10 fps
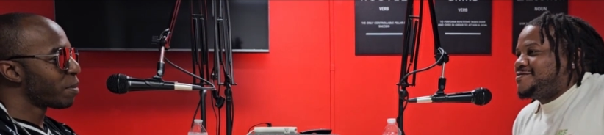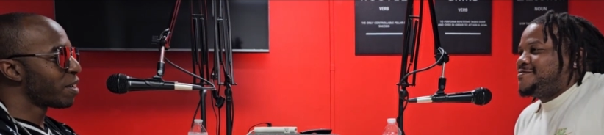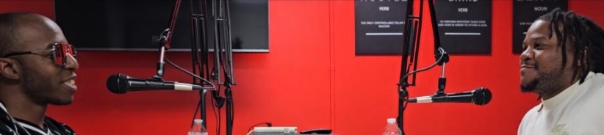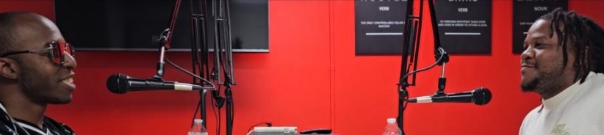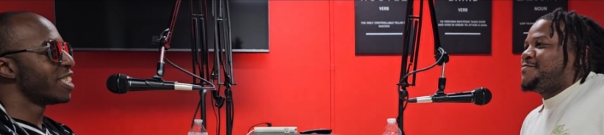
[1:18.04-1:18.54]
Speaker 1: Bro,
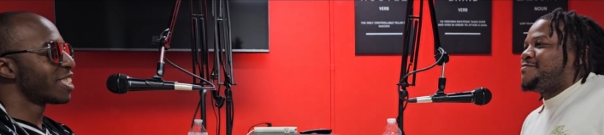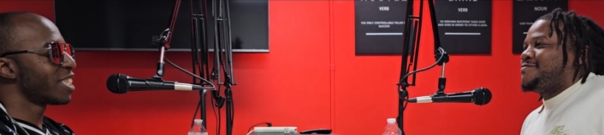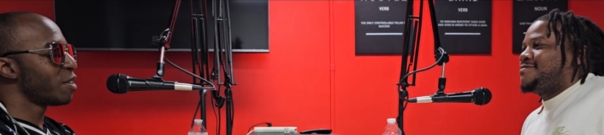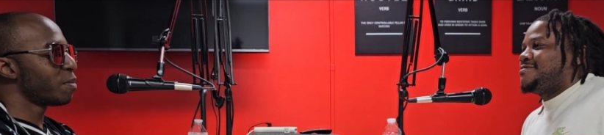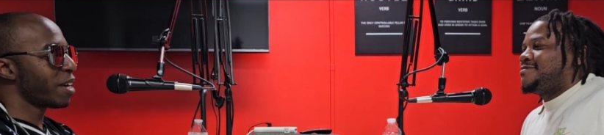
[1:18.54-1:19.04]
it's good to
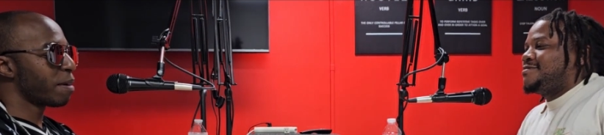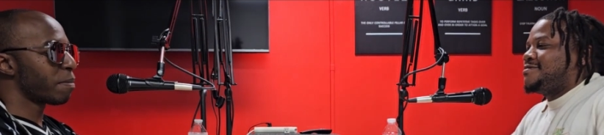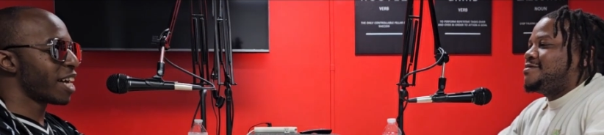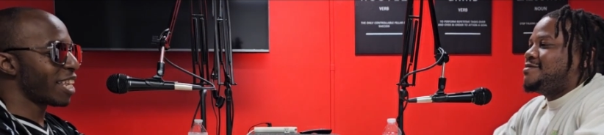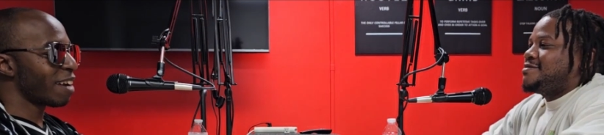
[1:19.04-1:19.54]
see you, man.
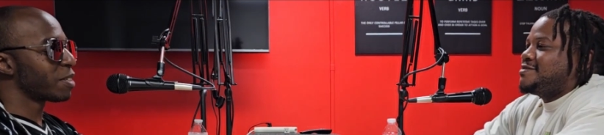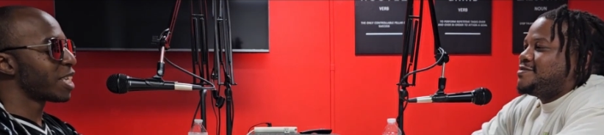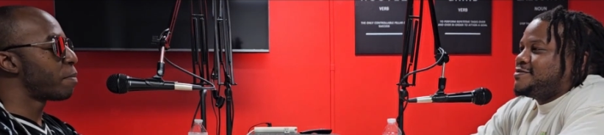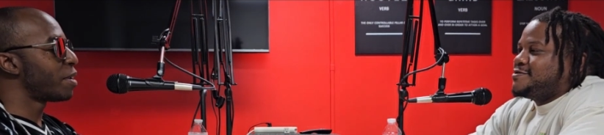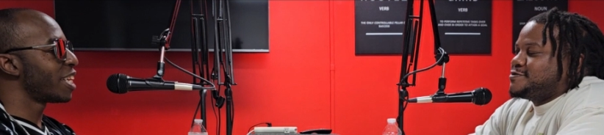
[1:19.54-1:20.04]
I'm glad I was
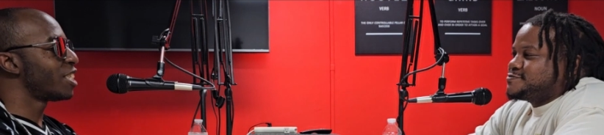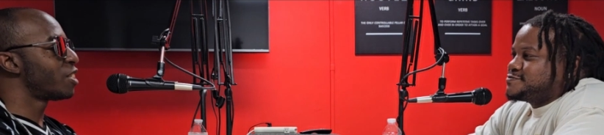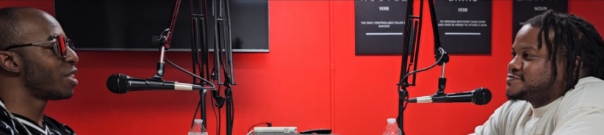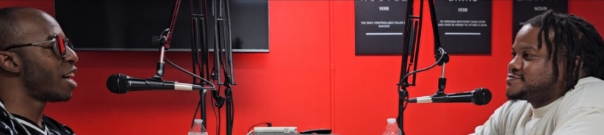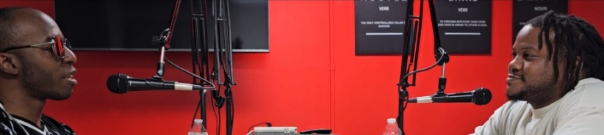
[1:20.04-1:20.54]
able to
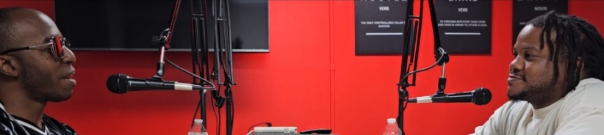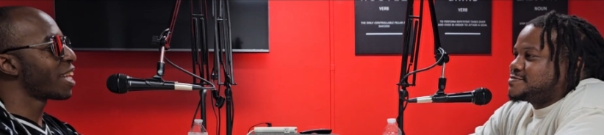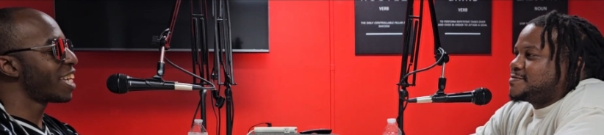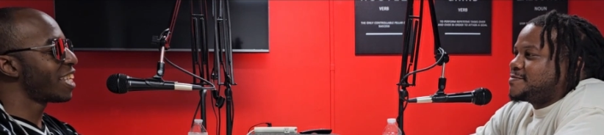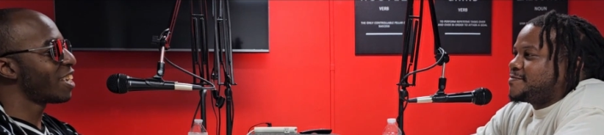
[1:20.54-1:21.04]
get you locked
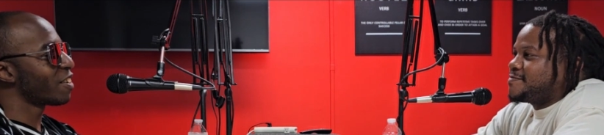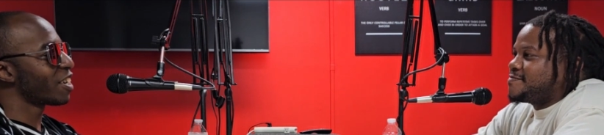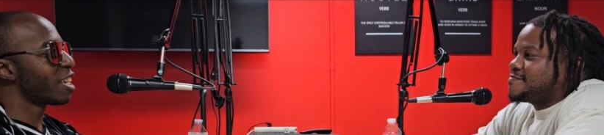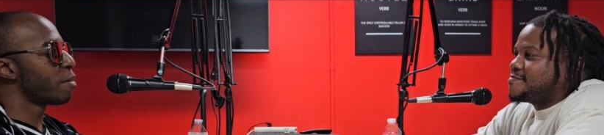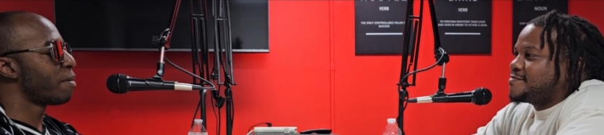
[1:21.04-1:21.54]
back in here
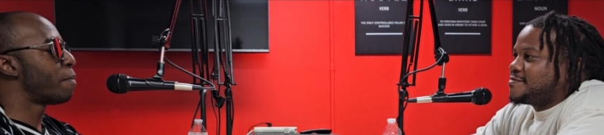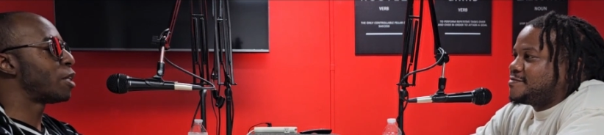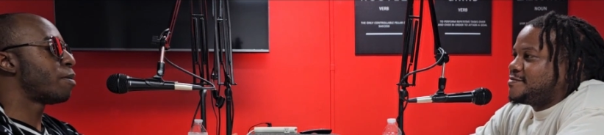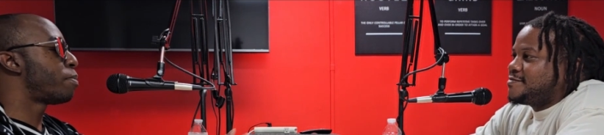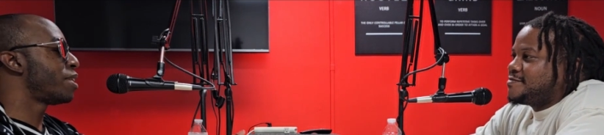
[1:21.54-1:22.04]
again, man,
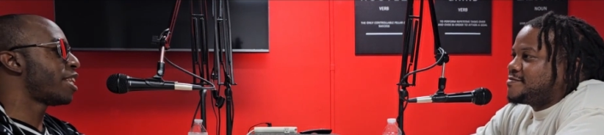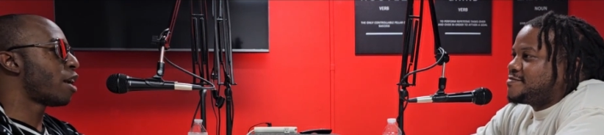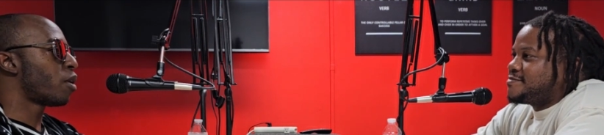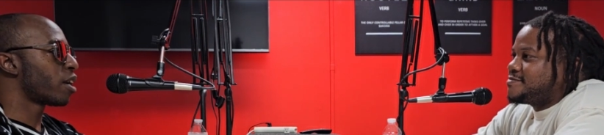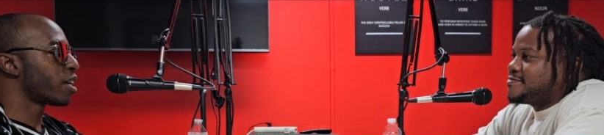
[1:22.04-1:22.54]
but you've been putting in
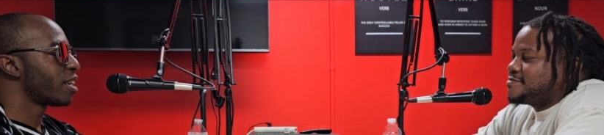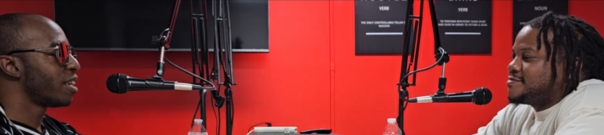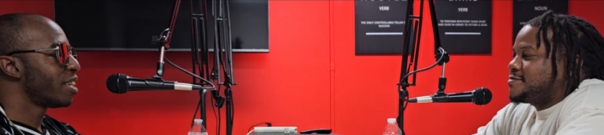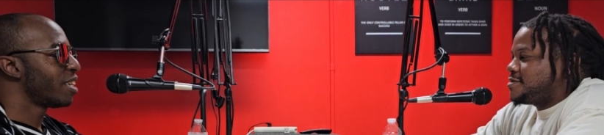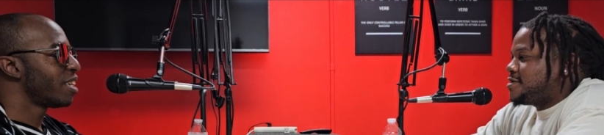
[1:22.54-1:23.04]
that work.
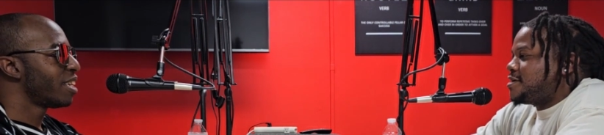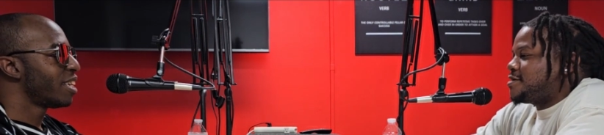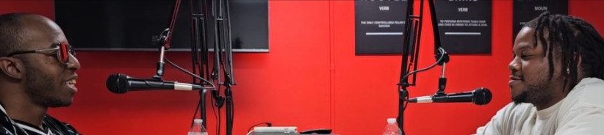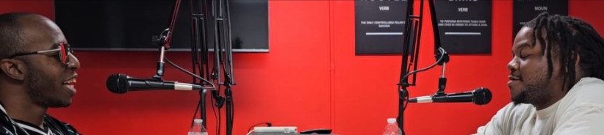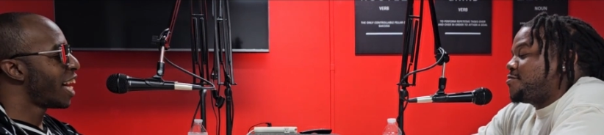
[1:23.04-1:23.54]
Speaker 2: Yeah.
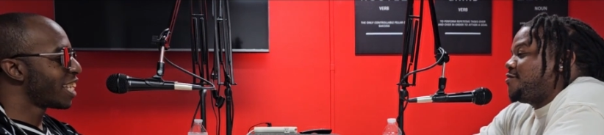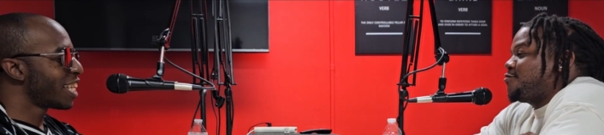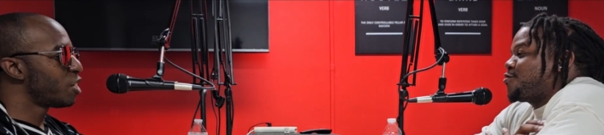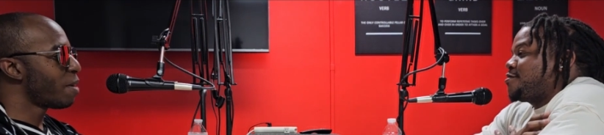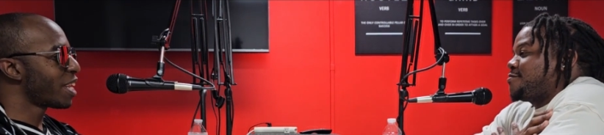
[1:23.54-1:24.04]
Speaker 1: I had to
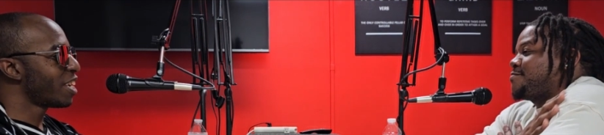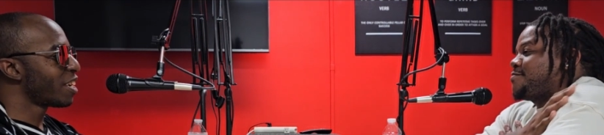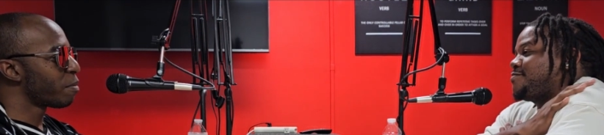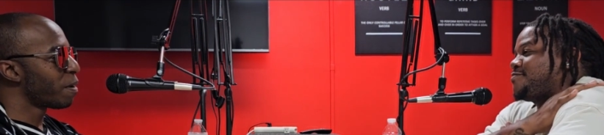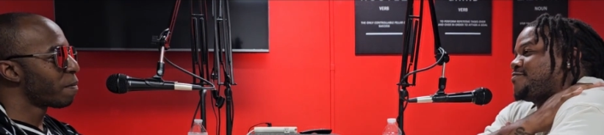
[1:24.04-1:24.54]
get you back in
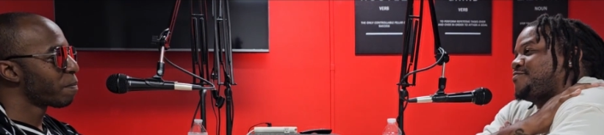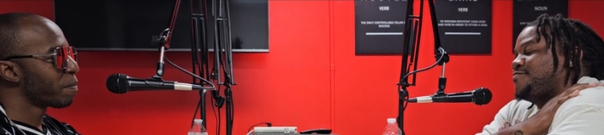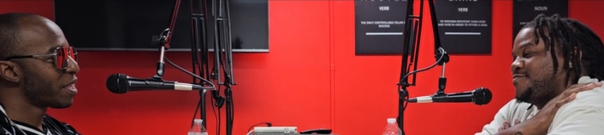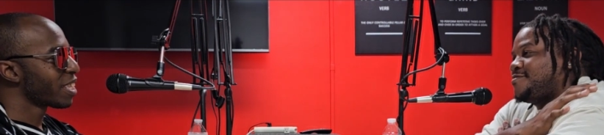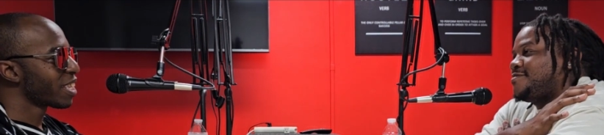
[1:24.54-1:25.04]
here, bro.
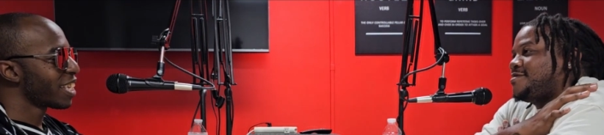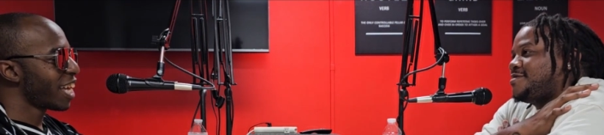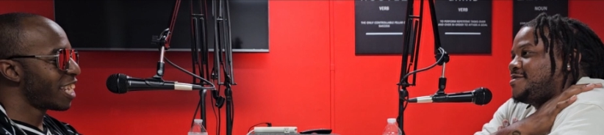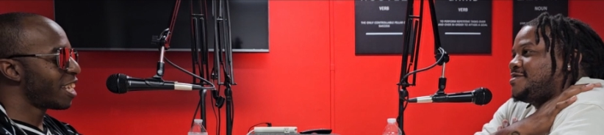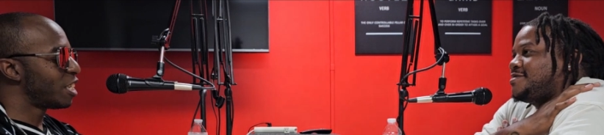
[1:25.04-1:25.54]

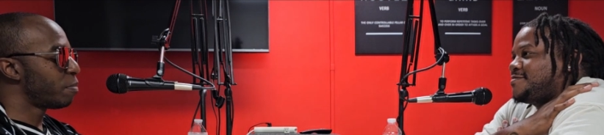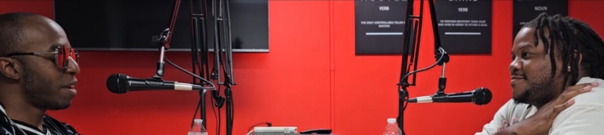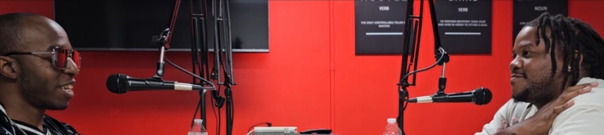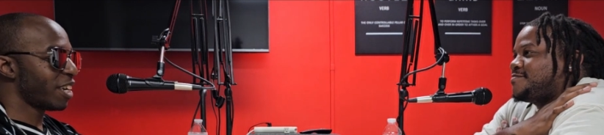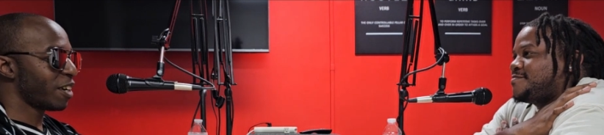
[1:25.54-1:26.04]
Had to get you
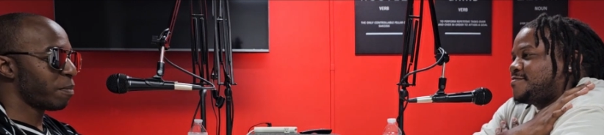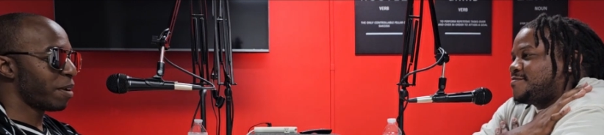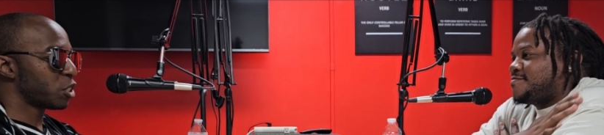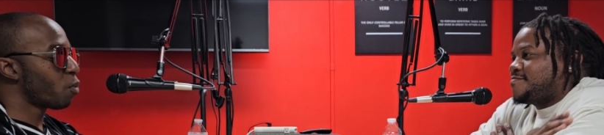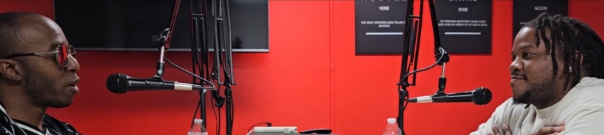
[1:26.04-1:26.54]
back in here,
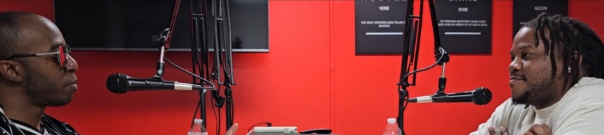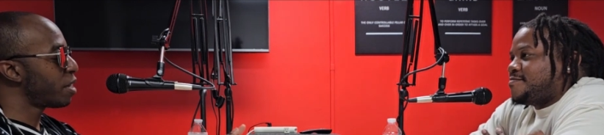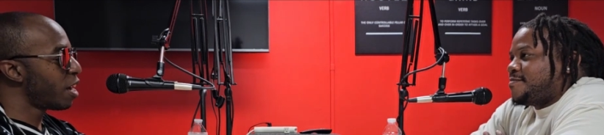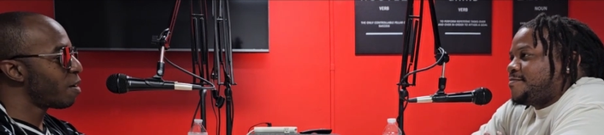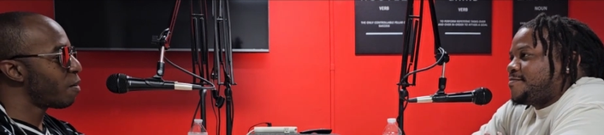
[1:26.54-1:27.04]
man. So what's
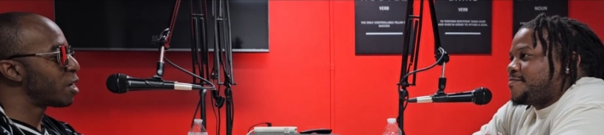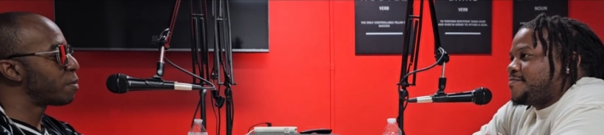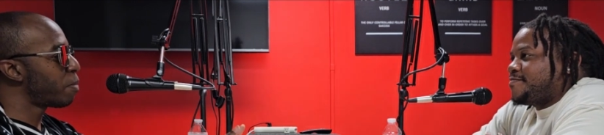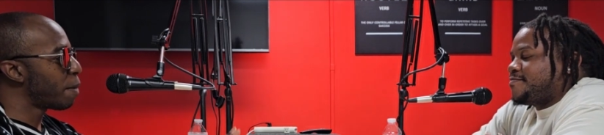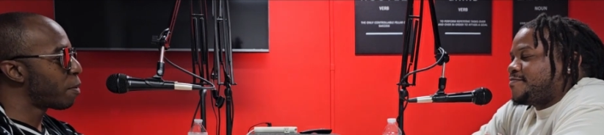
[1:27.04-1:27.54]
been up? What's
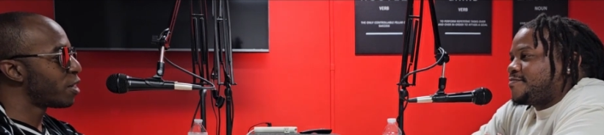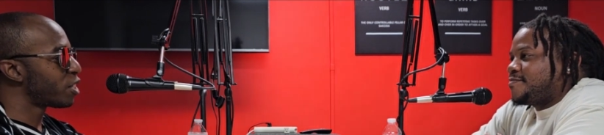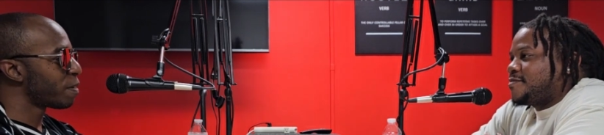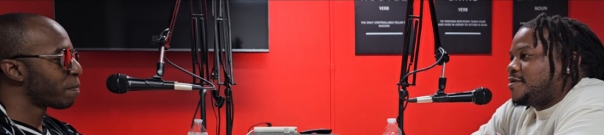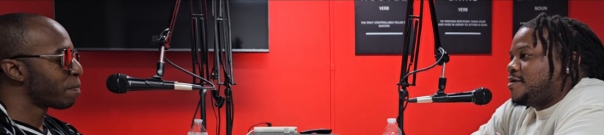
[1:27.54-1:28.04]
been popping
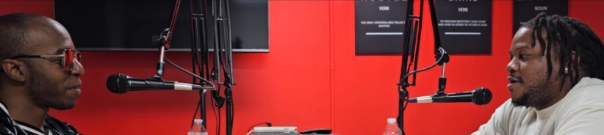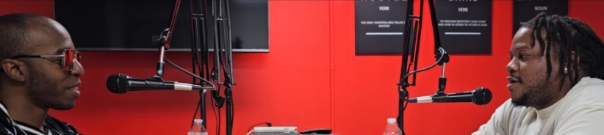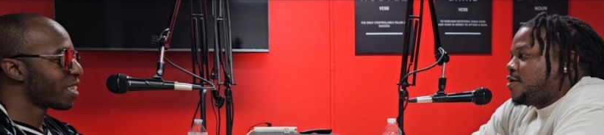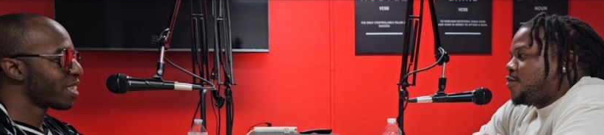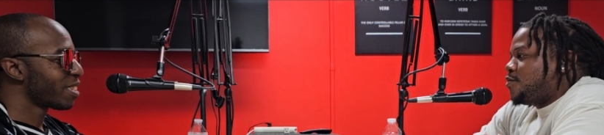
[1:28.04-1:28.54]
with you?
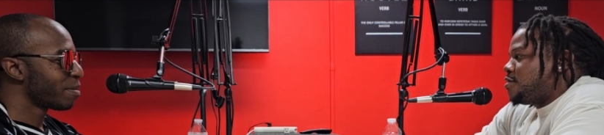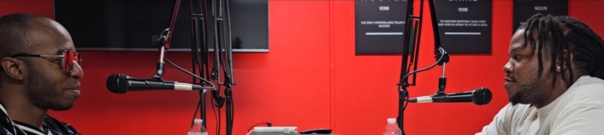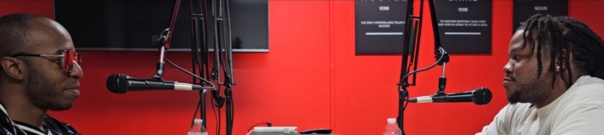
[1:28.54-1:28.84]
Speaker 2: Well,